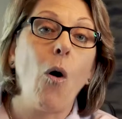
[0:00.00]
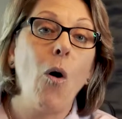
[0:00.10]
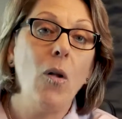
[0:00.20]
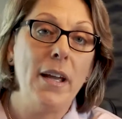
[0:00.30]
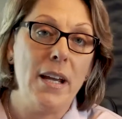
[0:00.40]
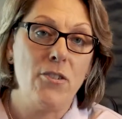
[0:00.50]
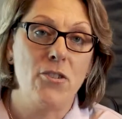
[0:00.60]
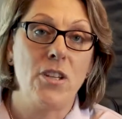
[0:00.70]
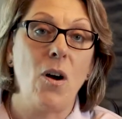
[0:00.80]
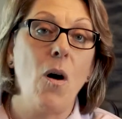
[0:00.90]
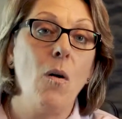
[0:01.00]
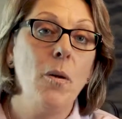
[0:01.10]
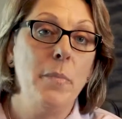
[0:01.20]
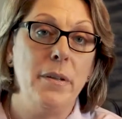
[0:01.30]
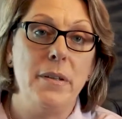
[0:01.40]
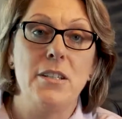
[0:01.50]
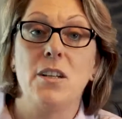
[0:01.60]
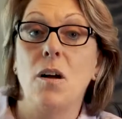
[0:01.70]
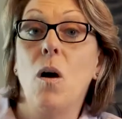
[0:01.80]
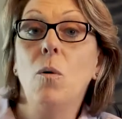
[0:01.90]
all ages and all abilities
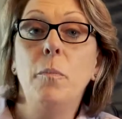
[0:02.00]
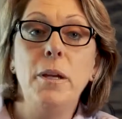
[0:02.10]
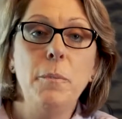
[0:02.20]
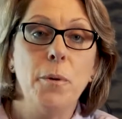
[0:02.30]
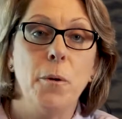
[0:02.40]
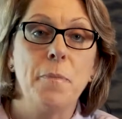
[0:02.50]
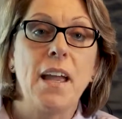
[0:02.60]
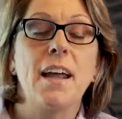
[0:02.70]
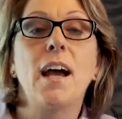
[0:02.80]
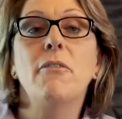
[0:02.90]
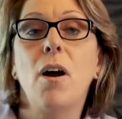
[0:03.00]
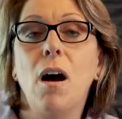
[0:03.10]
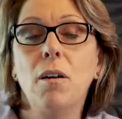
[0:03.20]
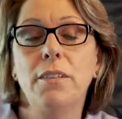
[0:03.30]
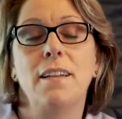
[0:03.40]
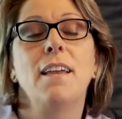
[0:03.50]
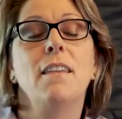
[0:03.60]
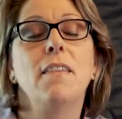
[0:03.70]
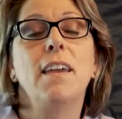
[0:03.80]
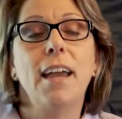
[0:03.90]
and all people. And I've called it
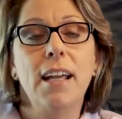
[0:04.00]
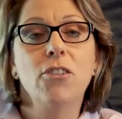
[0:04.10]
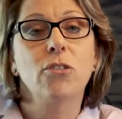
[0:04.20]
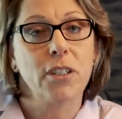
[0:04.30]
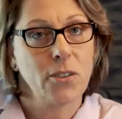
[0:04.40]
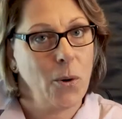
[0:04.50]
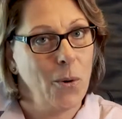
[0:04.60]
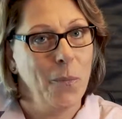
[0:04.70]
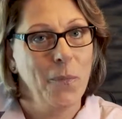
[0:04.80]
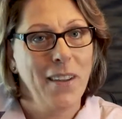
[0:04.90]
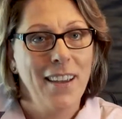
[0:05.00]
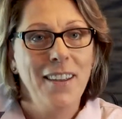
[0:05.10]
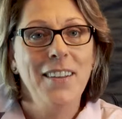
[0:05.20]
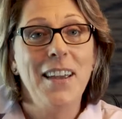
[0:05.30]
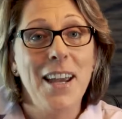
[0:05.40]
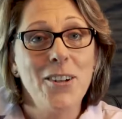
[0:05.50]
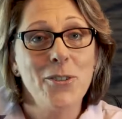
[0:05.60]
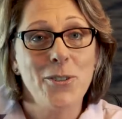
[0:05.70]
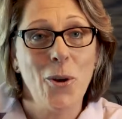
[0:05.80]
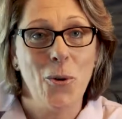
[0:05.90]
the ageless home. In the
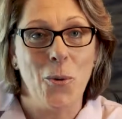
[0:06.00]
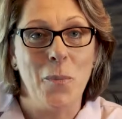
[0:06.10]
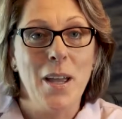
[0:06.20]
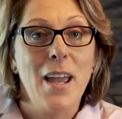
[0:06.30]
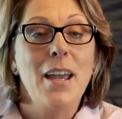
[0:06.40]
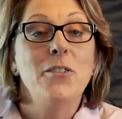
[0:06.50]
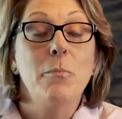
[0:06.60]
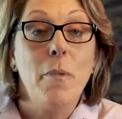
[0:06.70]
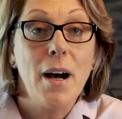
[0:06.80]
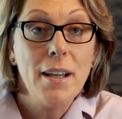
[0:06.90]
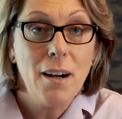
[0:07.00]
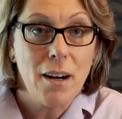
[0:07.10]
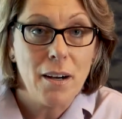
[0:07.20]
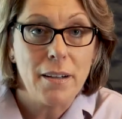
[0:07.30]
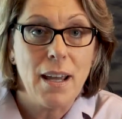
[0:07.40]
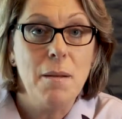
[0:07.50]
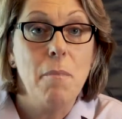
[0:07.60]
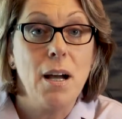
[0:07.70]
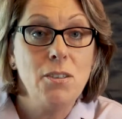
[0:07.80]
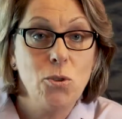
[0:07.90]
Ageless, Home is my heart and
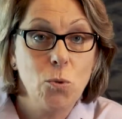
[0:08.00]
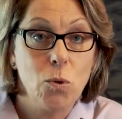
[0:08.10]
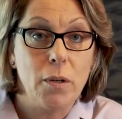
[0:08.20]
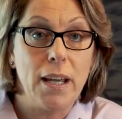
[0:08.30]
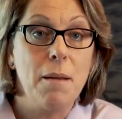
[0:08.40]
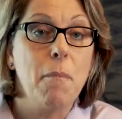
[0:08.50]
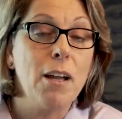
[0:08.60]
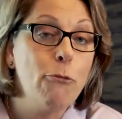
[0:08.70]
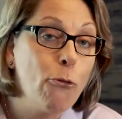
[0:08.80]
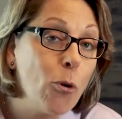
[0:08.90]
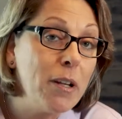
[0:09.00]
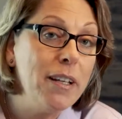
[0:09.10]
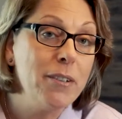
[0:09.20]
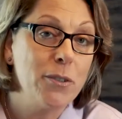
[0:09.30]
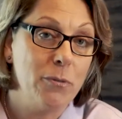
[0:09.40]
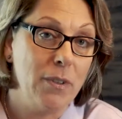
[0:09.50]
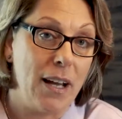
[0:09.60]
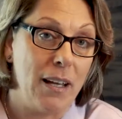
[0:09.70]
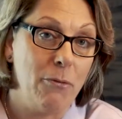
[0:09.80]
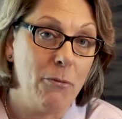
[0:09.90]
my story and my 40 years of
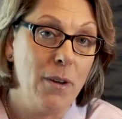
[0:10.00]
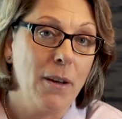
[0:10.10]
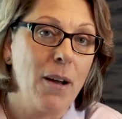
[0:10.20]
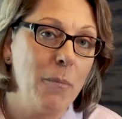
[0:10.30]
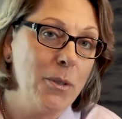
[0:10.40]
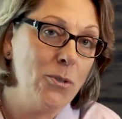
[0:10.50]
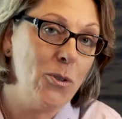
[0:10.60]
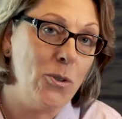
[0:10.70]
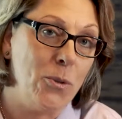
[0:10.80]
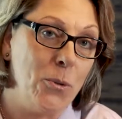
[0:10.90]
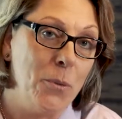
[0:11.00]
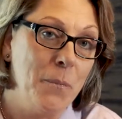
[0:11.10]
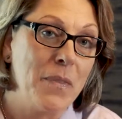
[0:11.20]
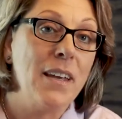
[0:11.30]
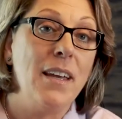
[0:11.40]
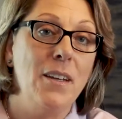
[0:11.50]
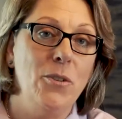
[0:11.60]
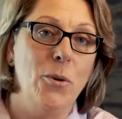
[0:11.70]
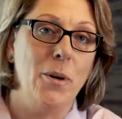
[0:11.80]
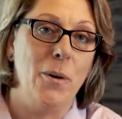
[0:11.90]
life coming to you
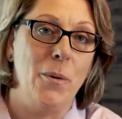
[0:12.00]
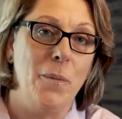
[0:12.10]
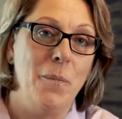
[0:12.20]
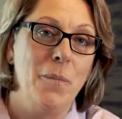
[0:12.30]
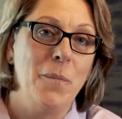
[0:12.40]
in your home.